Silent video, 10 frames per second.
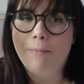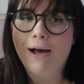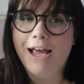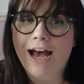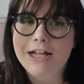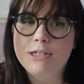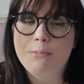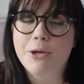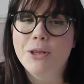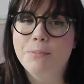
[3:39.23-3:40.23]
but I had to
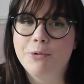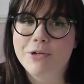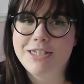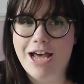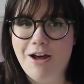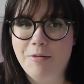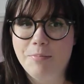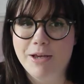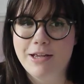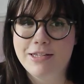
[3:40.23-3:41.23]
put the book down
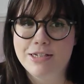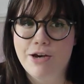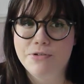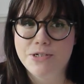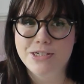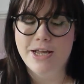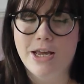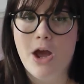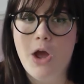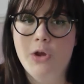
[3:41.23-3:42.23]
because I was just
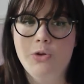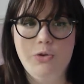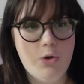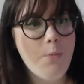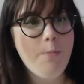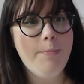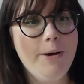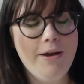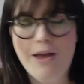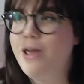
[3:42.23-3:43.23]
like,
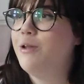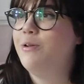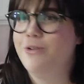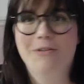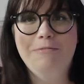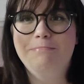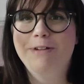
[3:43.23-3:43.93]
nope, no.